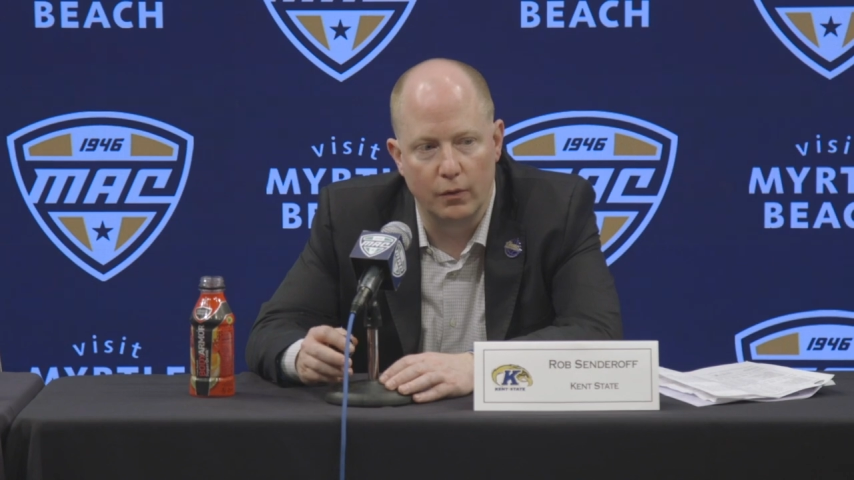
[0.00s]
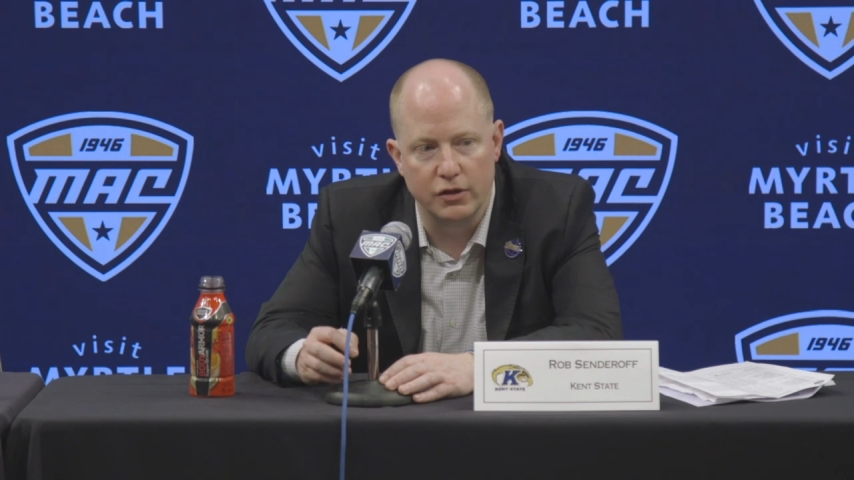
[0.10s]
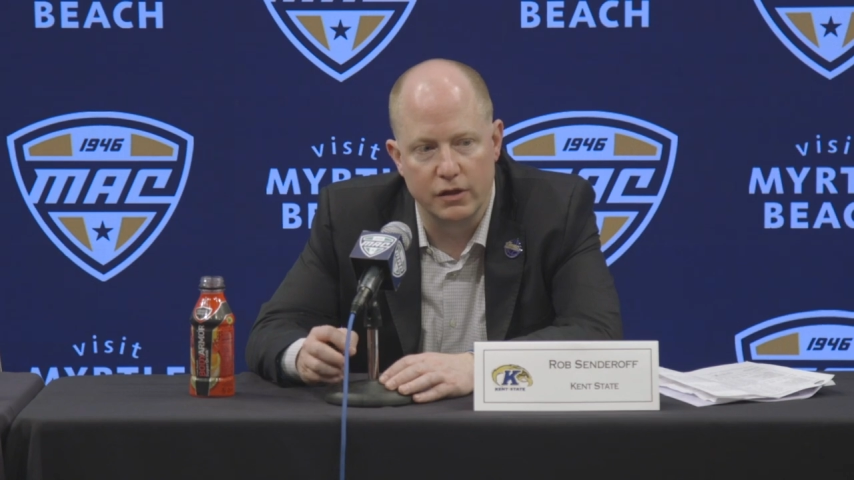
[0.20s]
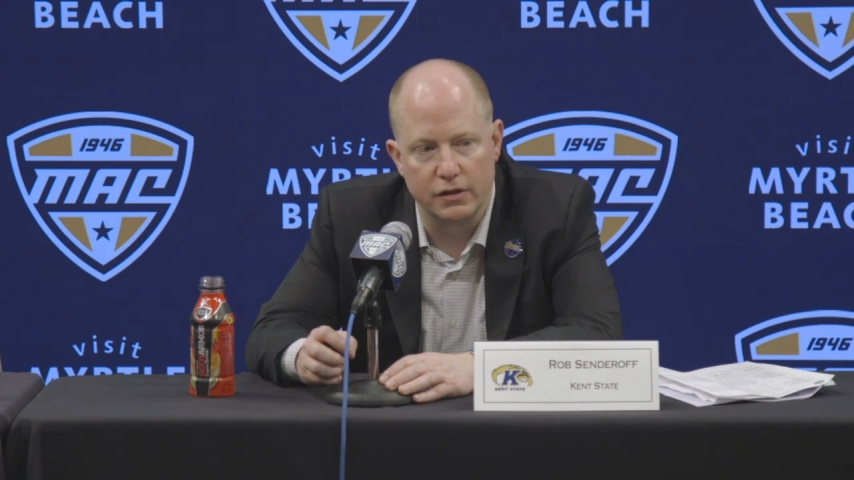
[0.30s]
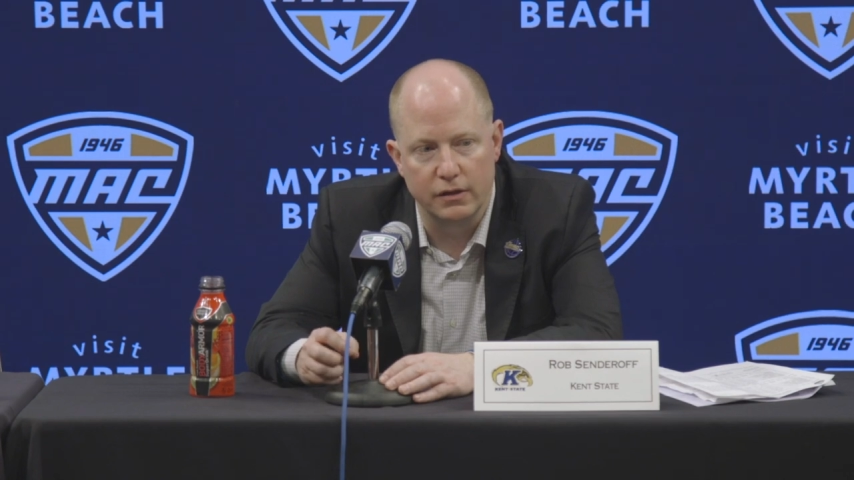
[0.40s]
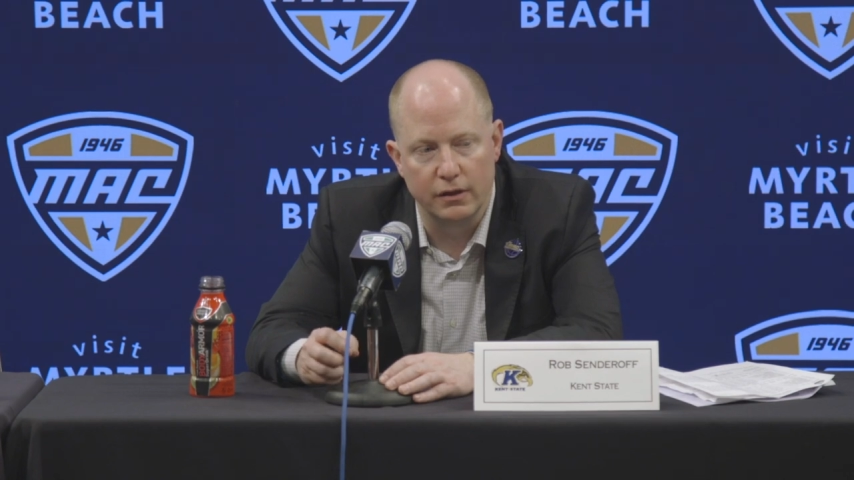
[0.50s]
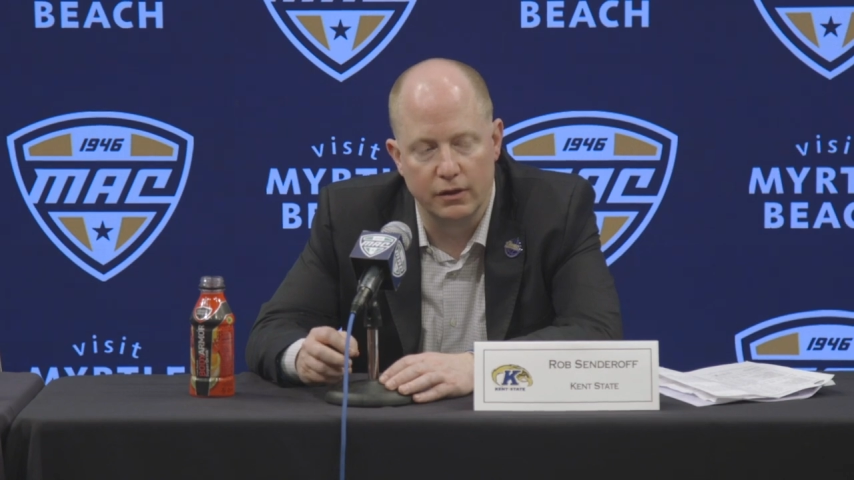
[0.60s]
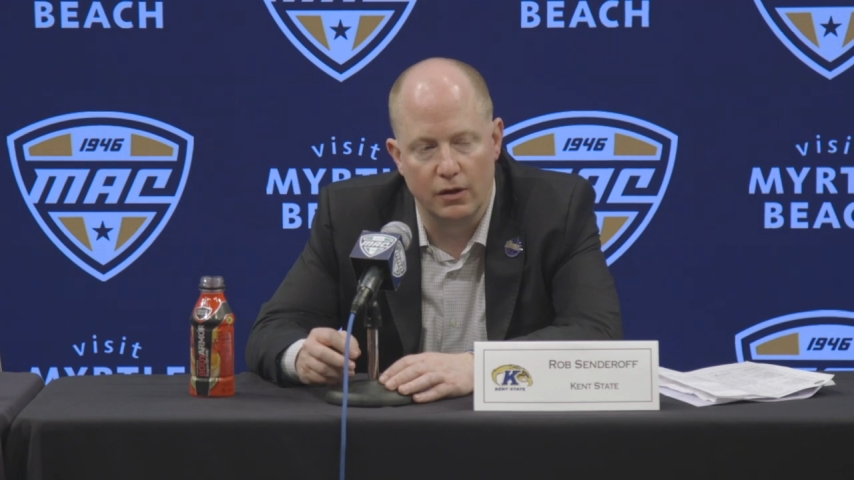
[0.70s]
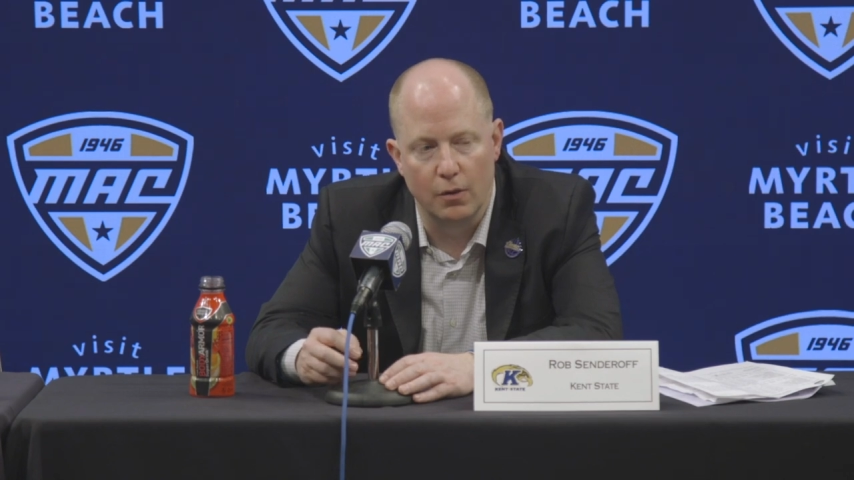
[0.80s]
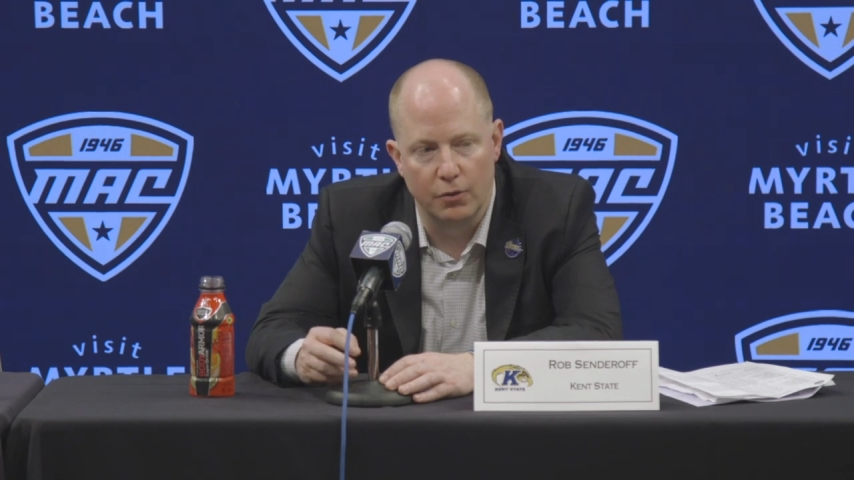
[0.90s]
which is
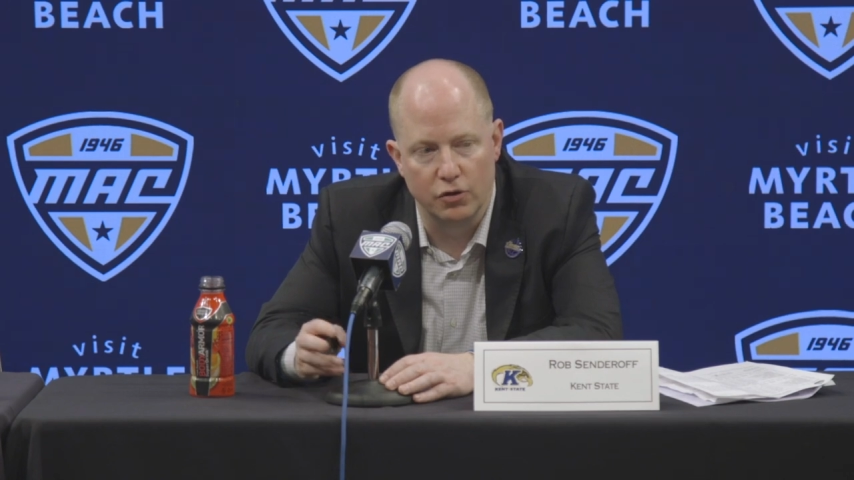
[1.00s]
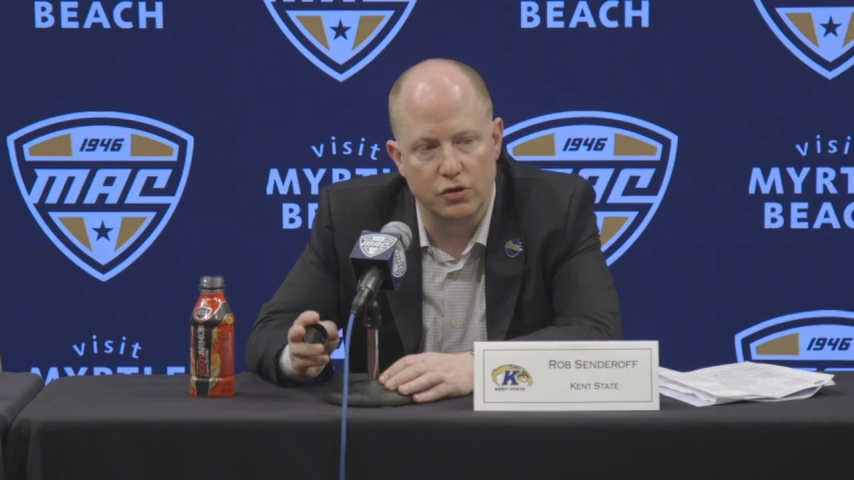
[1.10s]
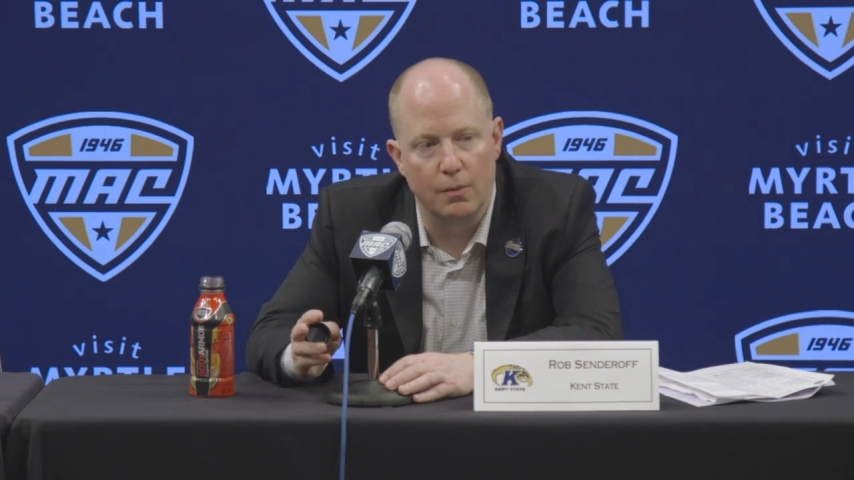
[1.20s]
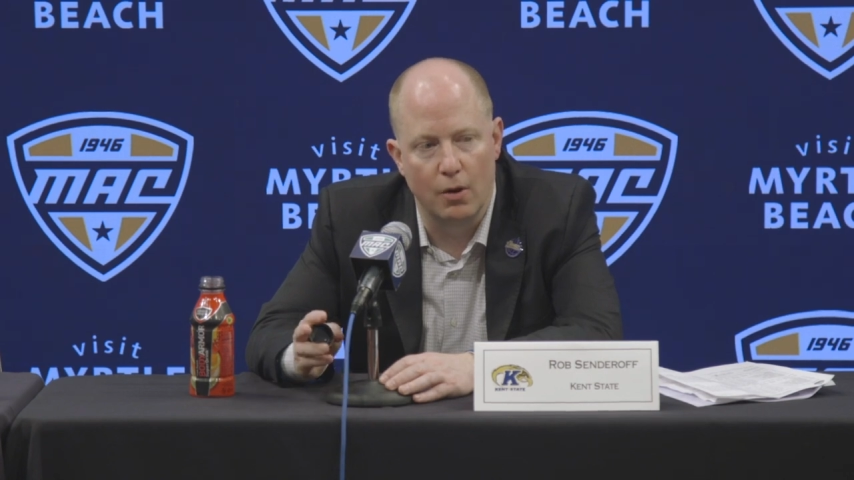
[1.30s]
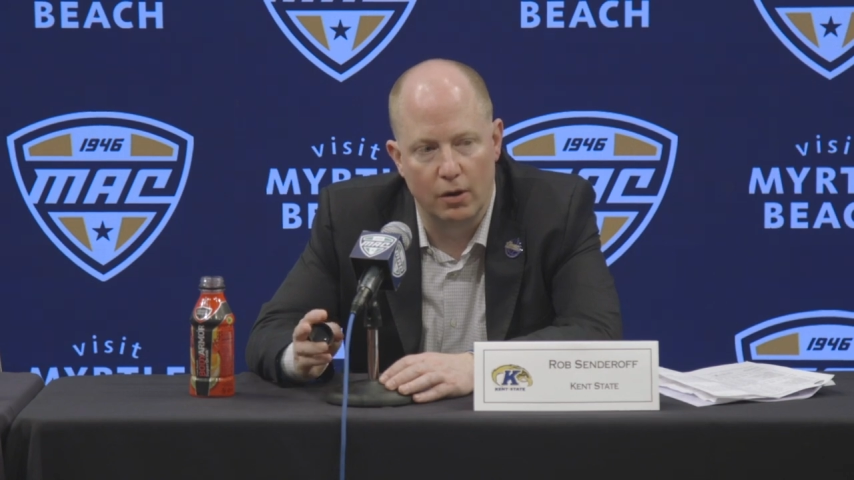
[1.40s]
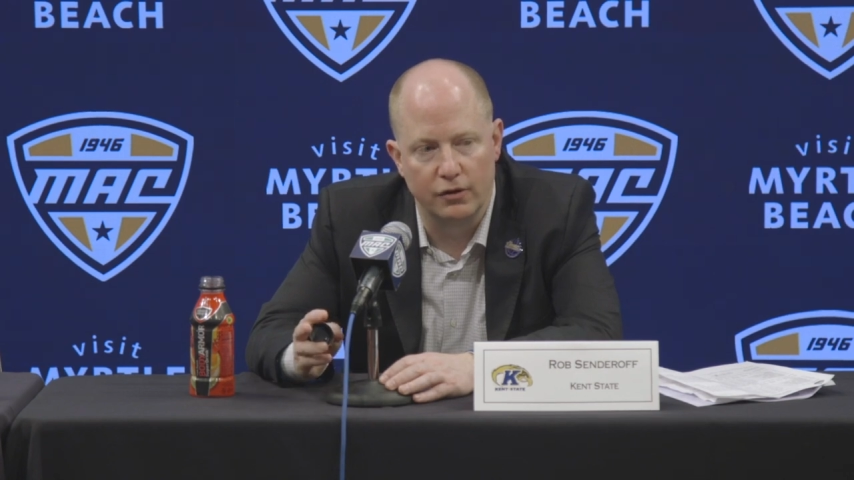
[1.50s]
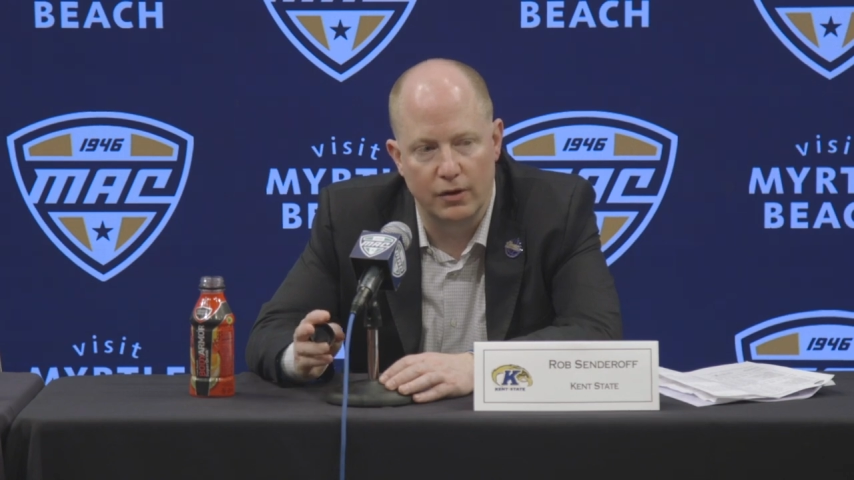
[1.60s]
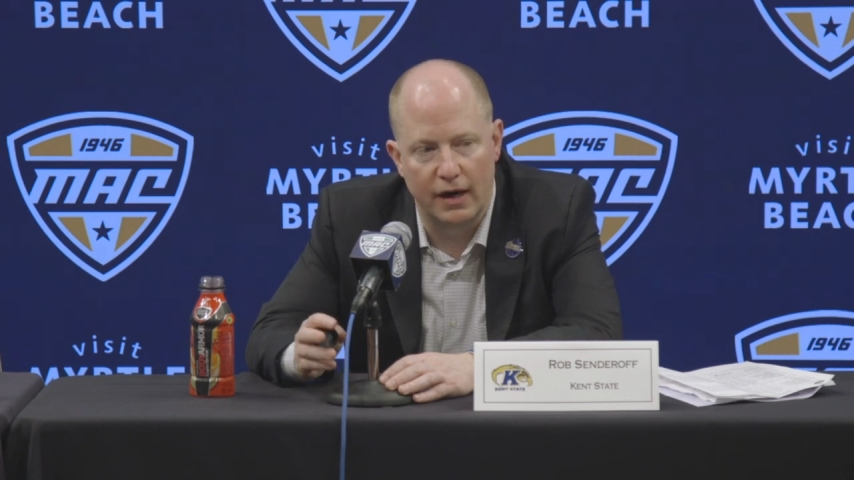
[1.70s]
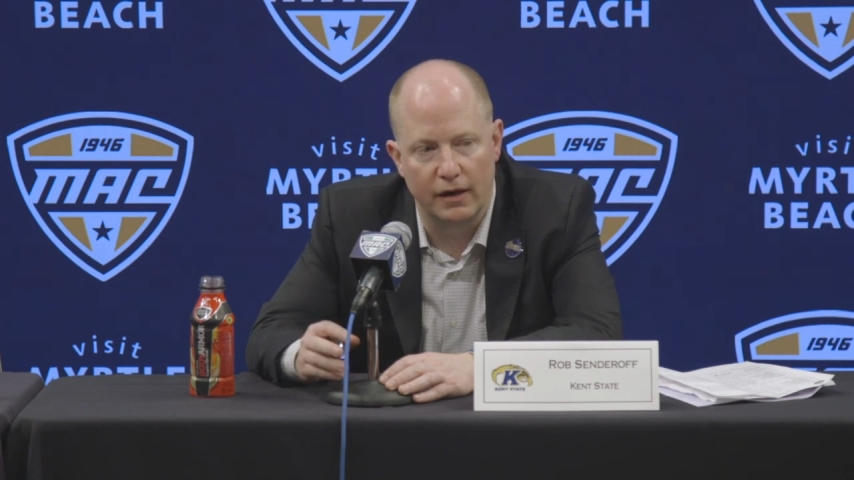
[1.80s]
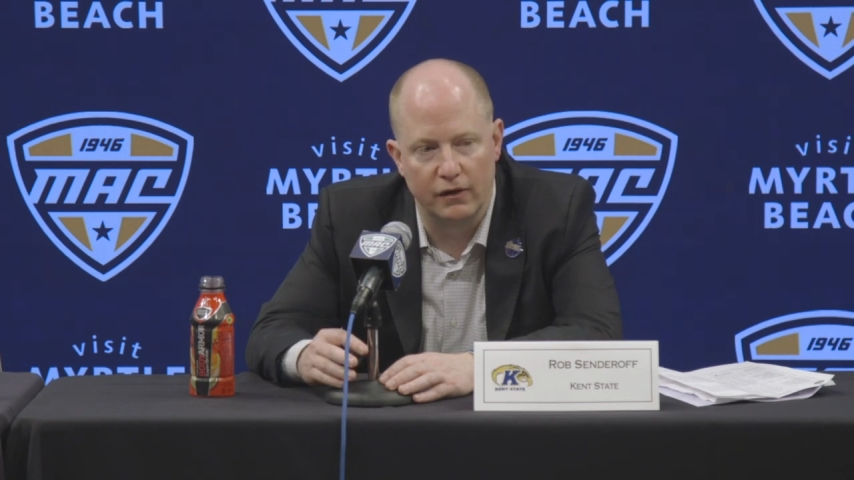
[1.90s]
you know push the ball in
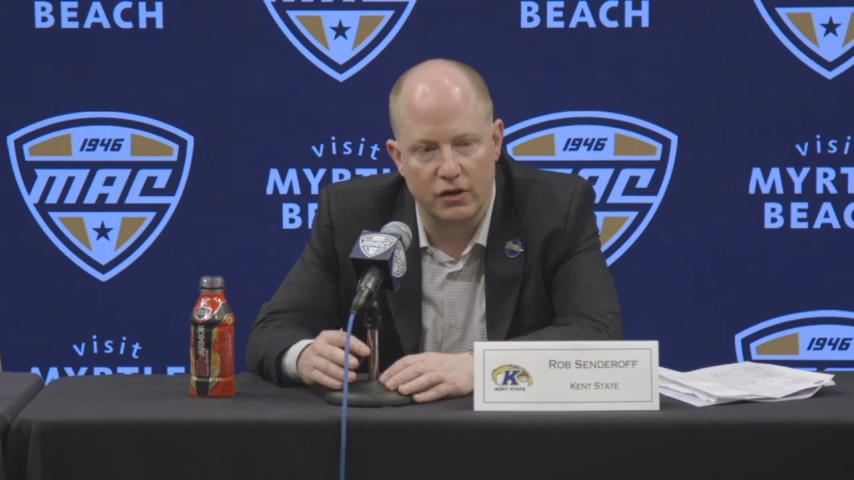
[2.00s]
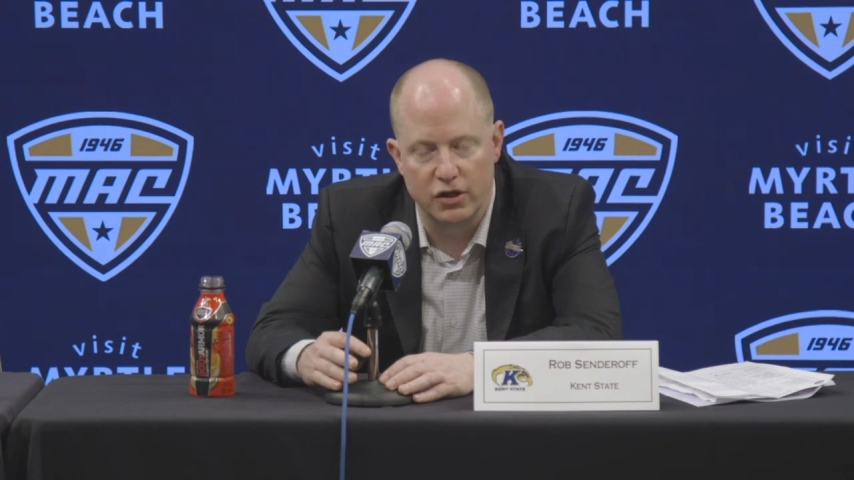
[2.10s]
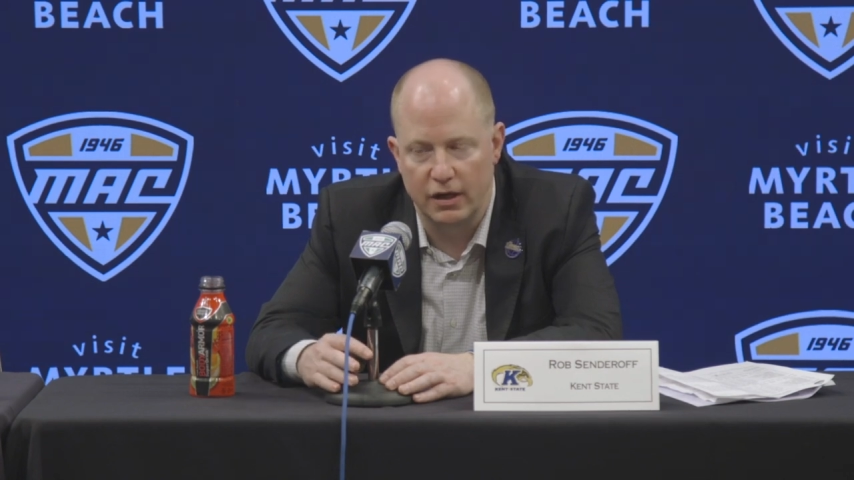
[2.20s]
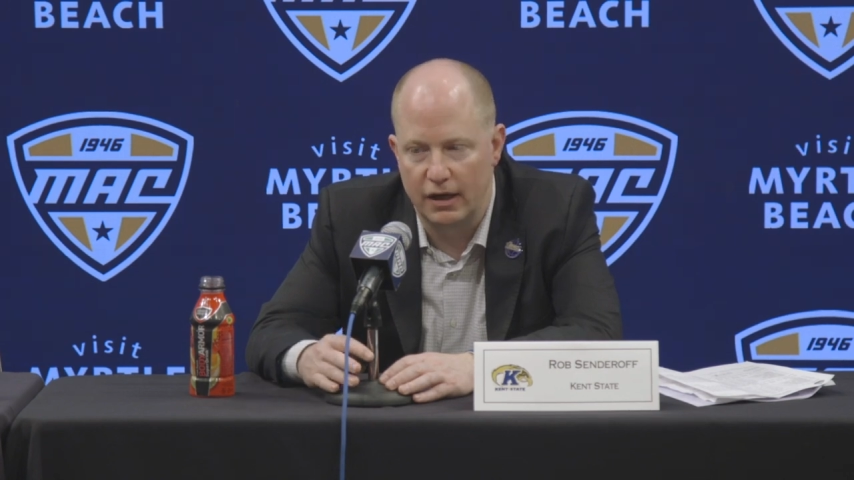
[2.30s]
transition.